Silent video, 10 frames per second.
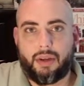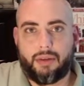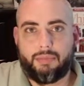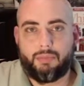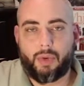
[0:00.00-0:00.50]

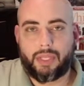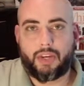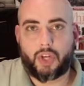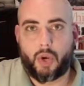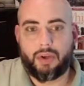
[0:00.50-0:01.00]
Um, what
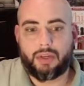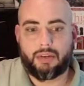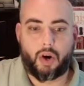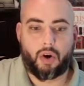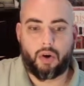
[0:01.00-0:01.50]
they showed
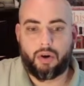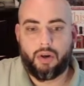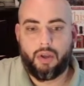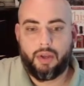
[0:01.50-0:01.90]
us, her